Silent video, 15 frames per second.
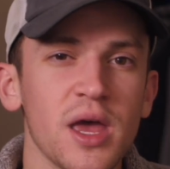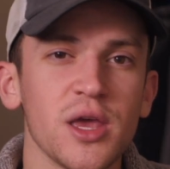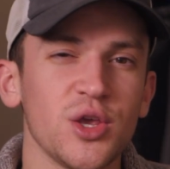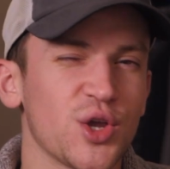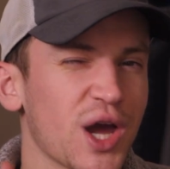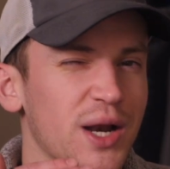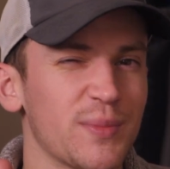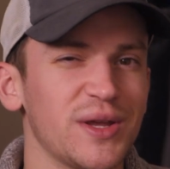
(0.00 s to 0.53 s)

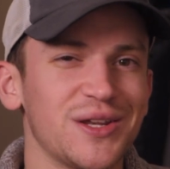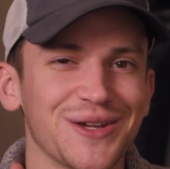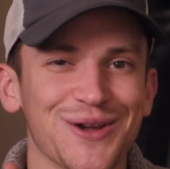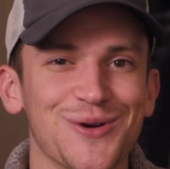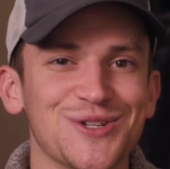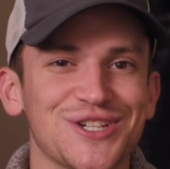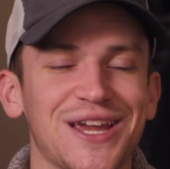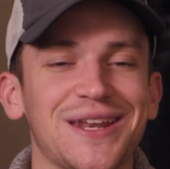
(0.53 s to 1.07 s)
You got to be
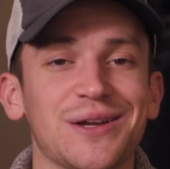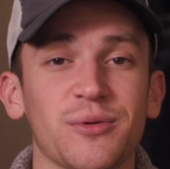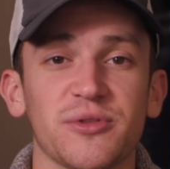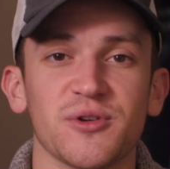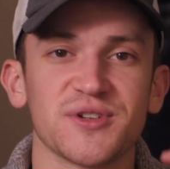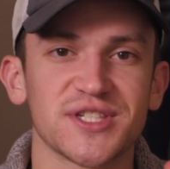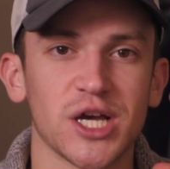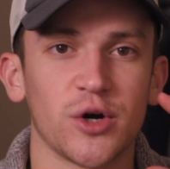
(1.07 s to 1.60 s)
negotiating with
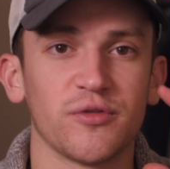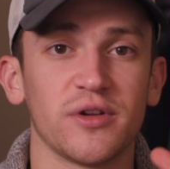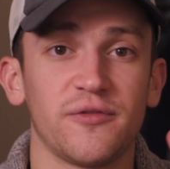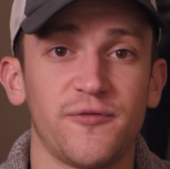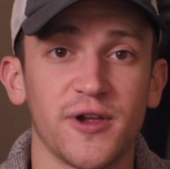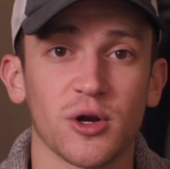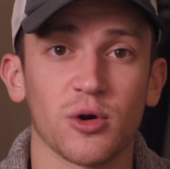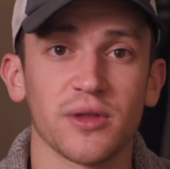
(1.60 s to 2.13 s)
yourself and
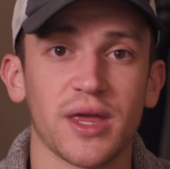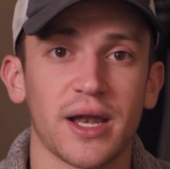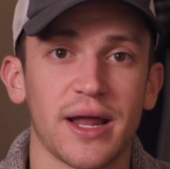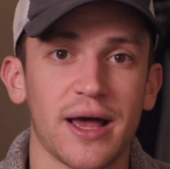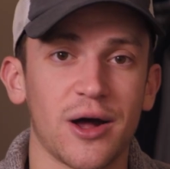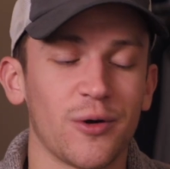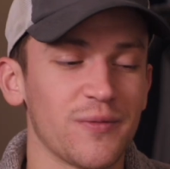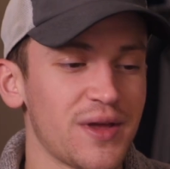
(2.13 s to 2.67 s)
figuring that
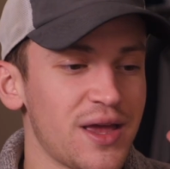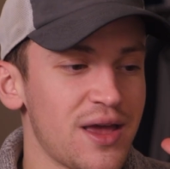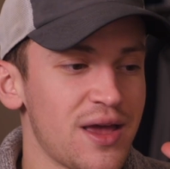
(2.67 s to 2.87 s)
out.